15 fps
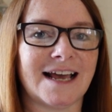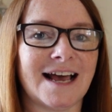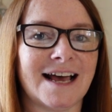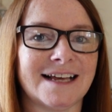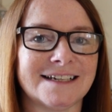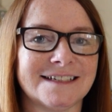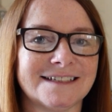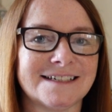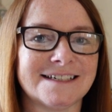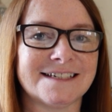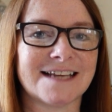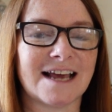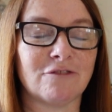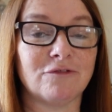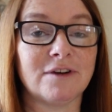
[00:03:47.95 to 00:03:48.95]
and
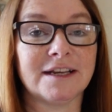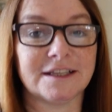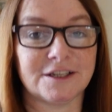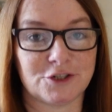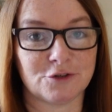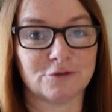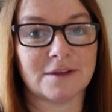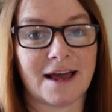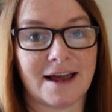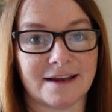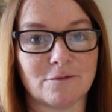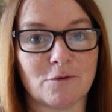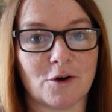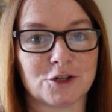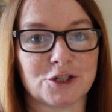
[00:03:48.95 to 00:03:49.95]
I really do
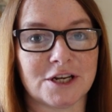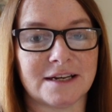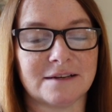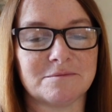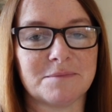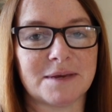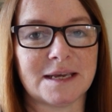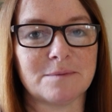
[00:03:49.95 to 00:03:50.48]
like watching